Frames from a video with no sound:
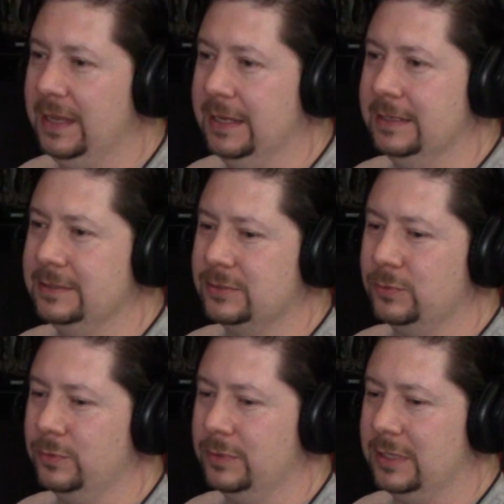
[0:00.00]

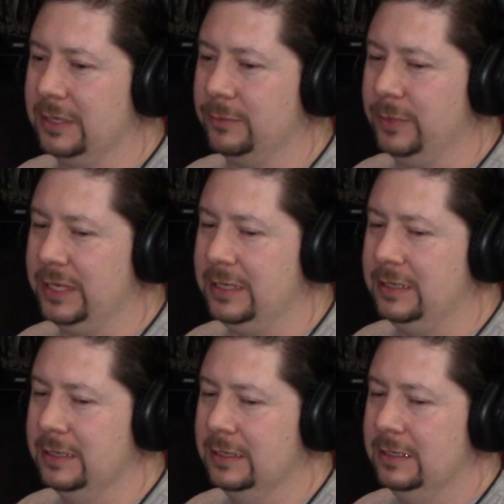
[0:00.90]
And like
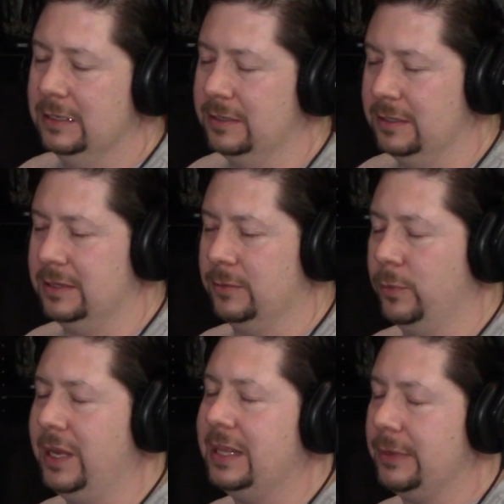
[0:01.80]
the
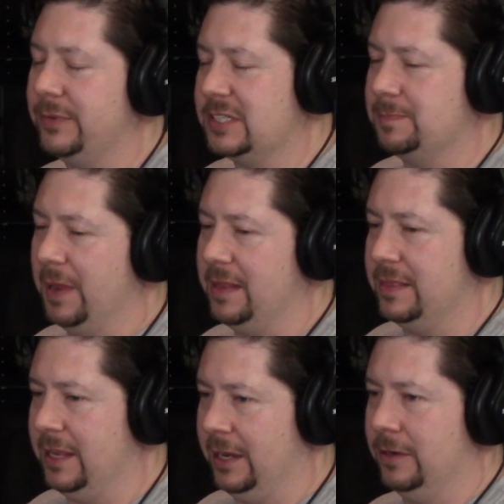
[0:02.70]
week that we
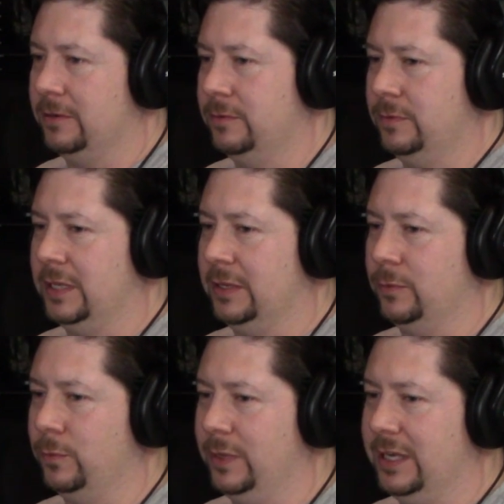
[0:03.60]
spent there, like
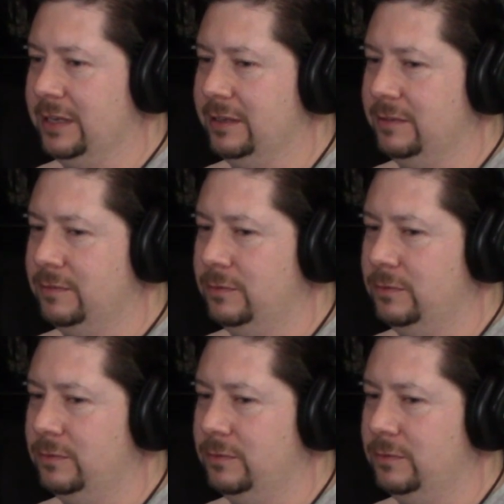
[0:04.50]
we